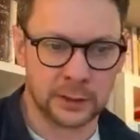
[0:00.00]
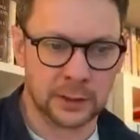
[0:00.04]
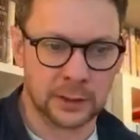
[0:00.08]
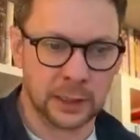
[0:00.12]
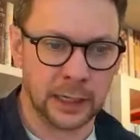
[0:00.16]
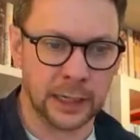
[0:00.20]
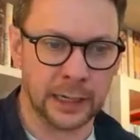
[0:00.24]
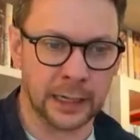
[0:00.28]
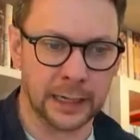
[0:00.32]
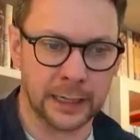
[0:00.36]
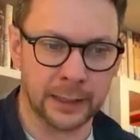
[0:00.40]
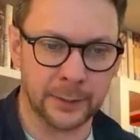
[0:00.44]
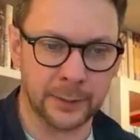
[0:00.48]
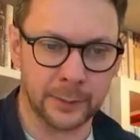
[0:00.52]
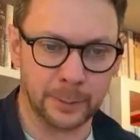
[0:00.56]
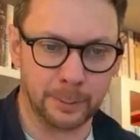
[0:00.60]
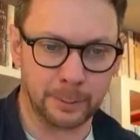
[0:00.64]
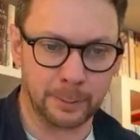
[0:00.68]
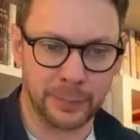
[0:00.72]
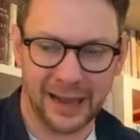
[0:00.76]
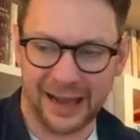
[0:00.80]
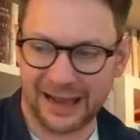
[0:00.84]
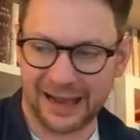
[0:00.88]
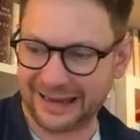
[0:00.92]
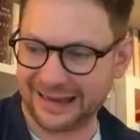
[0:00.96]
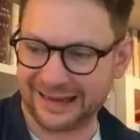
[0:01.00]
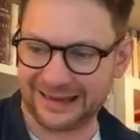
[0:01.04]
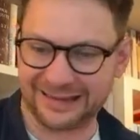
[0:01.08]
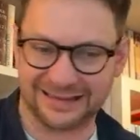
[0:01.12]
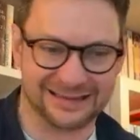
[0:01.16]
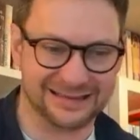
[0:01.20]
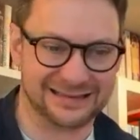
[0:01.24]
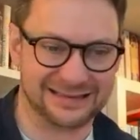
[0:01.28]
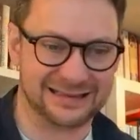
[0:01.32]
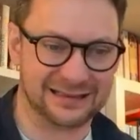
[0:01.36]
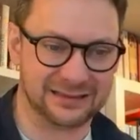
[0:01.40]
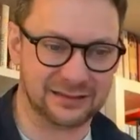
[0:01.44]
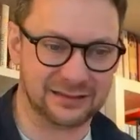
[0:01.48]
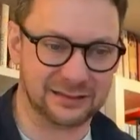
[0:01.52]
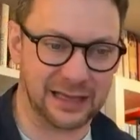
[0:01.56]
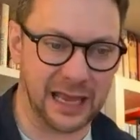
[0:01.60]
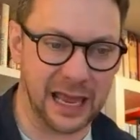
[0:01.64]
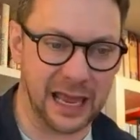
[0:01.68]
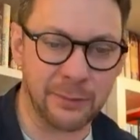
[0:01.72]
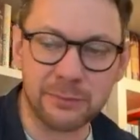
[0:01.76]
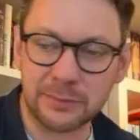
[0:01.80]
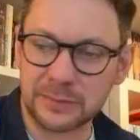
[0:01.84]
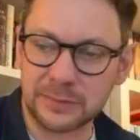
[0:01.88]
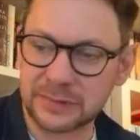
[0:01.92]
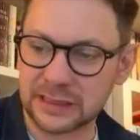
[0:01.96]
packets,
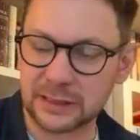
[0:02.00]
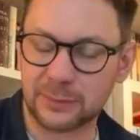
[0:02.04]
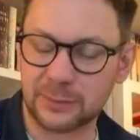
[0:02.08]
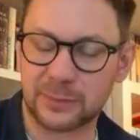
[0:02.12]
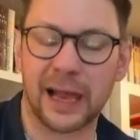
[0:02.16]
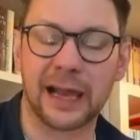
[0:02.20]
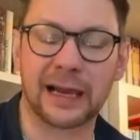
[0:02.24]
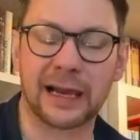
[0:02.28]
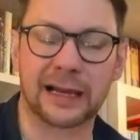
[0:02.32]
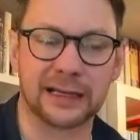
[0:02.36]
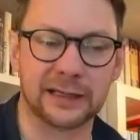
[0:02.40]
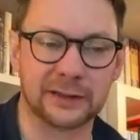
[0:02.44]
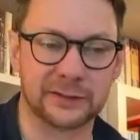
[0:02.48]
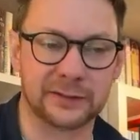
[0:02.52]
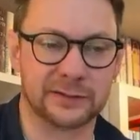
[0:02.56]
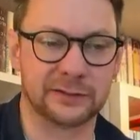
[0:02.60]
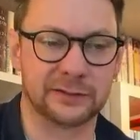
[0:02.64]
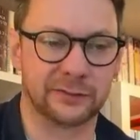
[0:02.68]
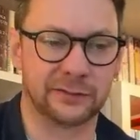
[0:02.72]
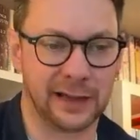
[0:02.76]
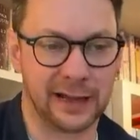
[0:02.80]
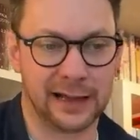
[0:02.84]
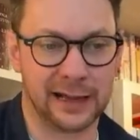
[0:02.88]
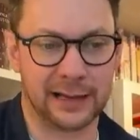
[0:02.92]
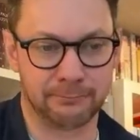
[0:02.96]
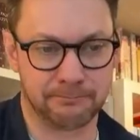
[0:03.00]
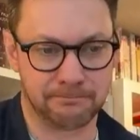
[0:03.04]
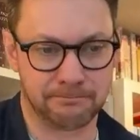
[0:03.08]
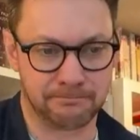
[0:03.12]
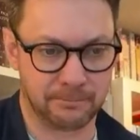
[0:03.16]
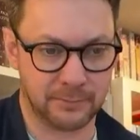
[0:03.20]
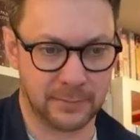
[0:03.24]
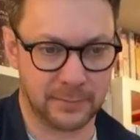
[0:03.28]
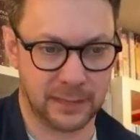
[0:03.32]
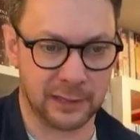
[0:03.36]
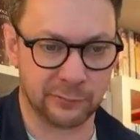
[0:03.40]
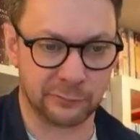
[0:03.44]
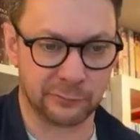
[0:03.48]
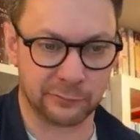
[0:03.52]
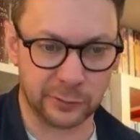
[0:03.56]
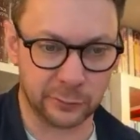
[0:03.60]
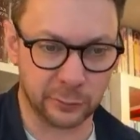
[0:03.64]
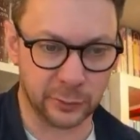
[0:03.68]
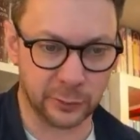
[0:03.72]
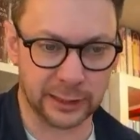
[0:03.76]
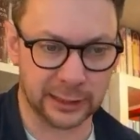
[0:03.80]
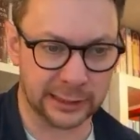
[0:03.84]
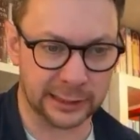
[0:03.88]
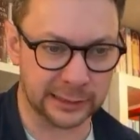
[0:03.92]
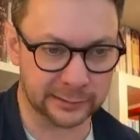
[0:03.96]
empty packets of ham
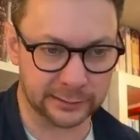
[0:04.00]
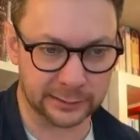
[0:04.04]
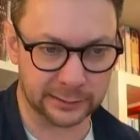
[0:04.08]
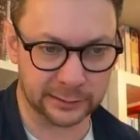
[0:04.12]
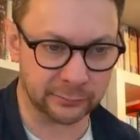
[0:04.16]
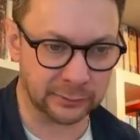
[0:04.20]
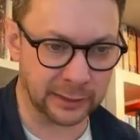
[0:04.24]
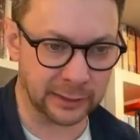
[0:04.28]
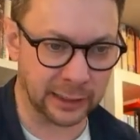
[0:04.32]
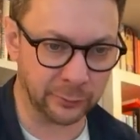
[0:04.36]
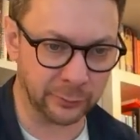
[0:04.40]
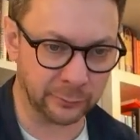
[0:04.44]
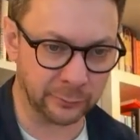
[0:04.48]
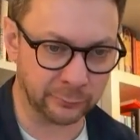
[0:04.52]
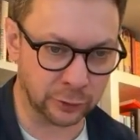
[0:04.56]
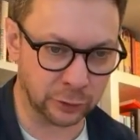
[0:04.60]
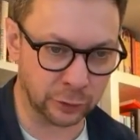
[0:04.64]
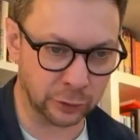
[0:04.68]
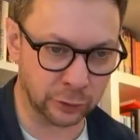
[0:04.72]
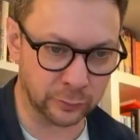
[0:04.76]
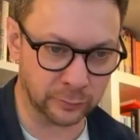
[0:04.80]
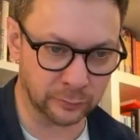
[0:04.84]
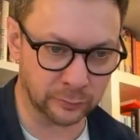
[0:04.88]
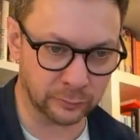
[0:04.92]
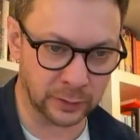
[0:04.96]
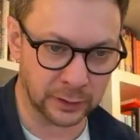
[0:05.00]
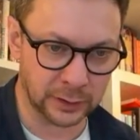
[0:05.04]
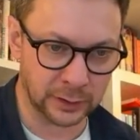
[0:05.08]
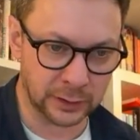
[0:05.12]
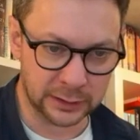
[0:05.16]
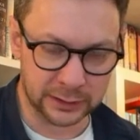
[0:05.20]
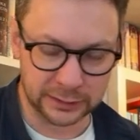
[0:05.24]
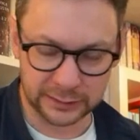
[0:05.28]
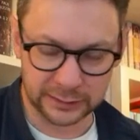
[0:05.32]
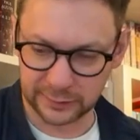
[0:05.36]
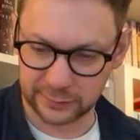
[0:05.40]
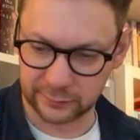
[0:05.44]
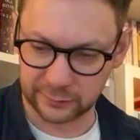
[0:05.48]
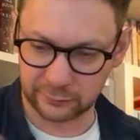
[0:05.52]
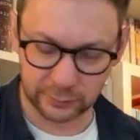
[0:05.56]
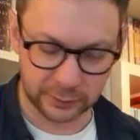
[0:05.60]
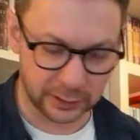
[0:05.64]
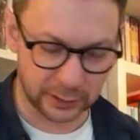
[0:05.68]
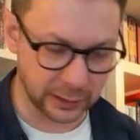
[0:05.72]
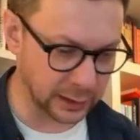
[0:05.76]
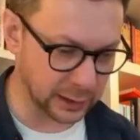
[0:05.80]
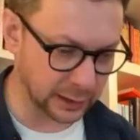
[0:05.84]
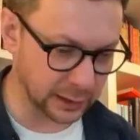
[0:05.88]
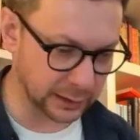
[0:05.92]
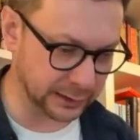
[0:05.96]
everywhere around the room,
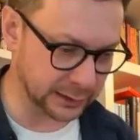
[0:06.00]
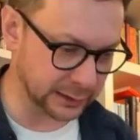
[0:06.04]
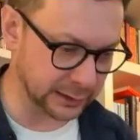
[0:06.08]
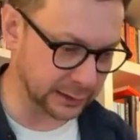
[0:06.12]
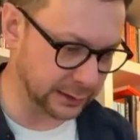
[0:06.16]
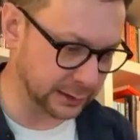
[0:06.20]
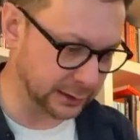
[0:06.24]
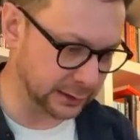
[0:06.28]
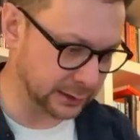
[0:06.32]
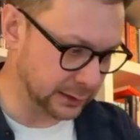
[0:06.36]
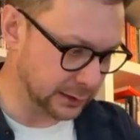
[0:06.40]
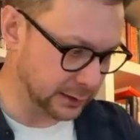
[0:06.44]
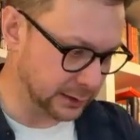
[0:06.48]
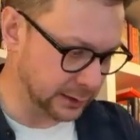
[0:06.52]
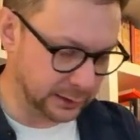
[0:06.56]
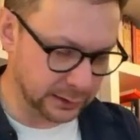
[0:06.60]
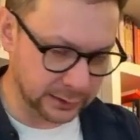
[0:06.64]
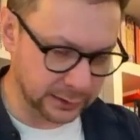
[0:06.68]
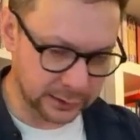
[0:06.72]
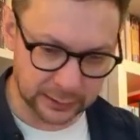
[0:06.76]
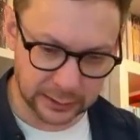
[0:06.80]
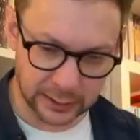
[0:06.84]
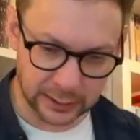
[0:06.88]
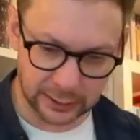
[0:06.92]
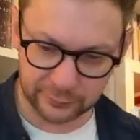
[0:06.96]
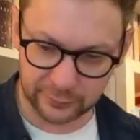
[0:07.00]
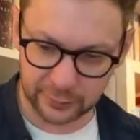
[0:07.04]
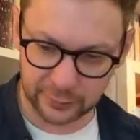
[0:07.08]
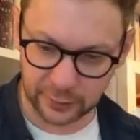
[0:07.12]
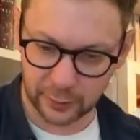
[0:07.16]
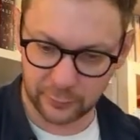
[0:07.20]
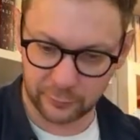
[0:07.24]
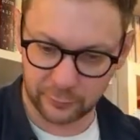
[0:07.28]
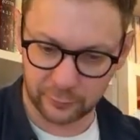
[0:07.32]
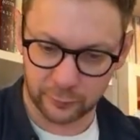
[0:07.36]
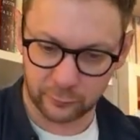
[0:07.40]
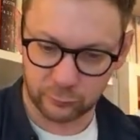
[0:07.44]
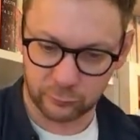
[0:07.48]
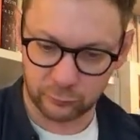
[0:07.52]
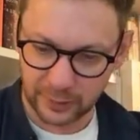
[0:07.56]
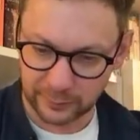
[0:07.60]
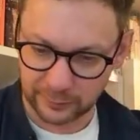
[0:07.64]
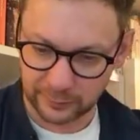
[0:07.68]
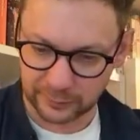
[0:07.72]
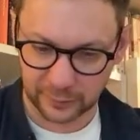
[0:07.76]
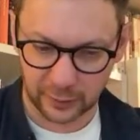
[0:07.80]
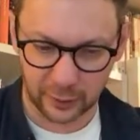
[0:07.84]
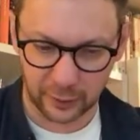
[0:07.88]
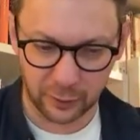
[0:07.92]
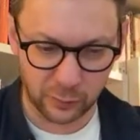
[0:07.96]
disregarded, left over,
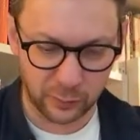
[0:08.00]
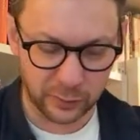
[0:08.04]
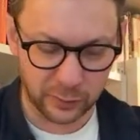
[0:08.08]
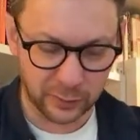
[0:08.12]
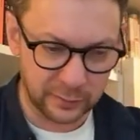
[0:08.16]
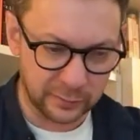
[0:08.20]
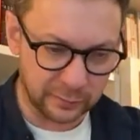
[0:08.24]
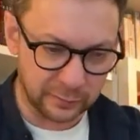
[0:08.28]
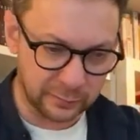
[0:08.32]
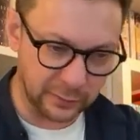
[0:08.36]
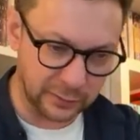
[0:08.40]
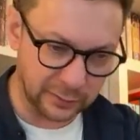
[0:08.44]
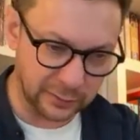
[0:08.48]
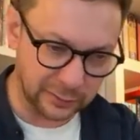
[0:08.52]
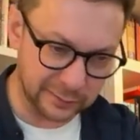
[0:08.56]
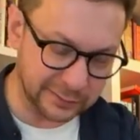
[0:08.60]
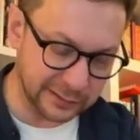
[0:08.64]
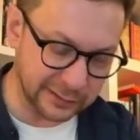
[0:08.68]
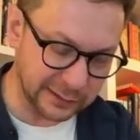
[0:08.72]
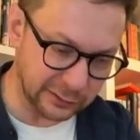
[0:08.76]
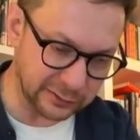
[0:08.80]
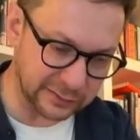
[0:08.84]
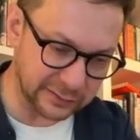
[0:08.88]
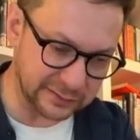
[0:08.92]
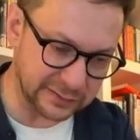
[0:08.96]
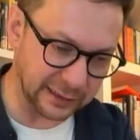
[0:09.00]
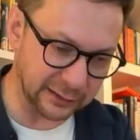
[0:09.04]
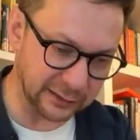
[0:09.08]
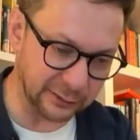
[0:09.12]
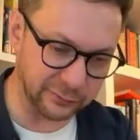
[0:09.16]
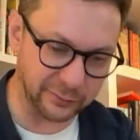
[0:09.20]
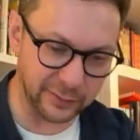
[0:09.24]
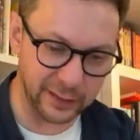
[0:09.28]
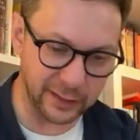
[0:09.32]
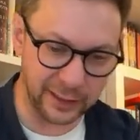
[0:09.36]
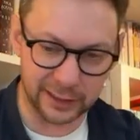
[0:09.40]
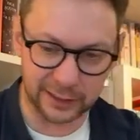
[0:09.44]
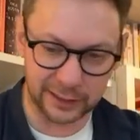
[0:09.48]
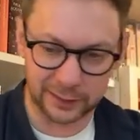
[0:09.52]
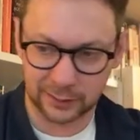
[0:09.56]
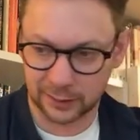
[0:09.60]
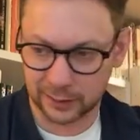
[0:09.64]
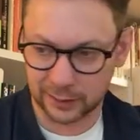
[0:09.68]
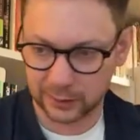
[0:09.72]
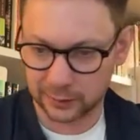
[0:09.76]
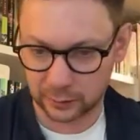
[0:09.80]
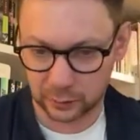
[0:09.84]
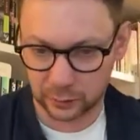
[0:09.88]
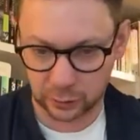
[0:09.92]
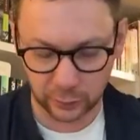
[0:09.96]
ripped open. You see the cellophane
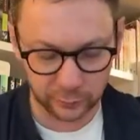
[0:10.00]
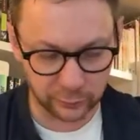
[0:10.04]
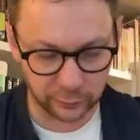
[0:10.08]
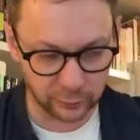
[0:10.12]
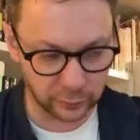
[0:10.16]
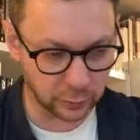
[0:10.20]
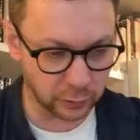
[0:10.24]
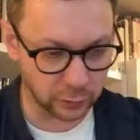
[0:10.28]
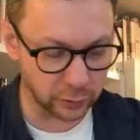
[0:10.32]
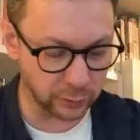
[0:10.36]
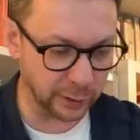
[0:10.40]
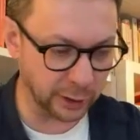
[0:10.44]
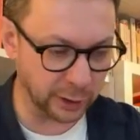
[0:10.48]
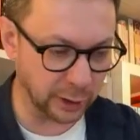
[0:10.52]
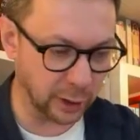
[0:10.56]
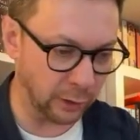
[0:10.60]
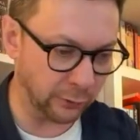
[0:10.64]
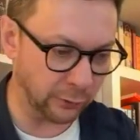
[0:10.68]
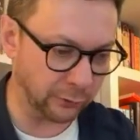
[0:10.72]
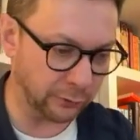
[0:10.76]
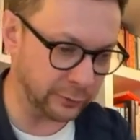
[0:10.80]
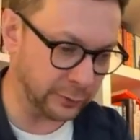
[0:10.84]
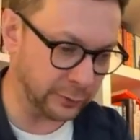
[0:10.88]
like cover coming off.